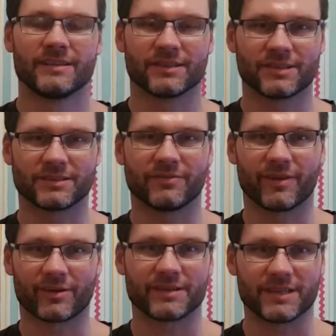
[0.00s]
This is a
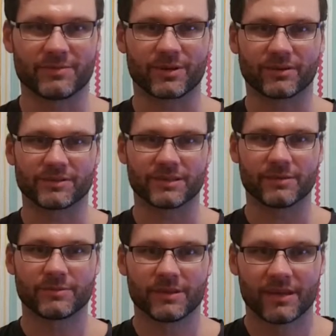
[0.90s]
very deep
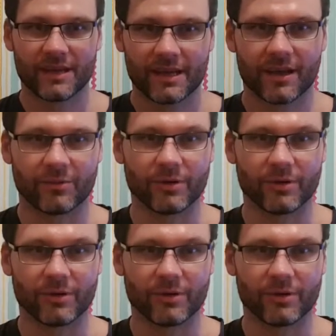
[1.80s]
concept. It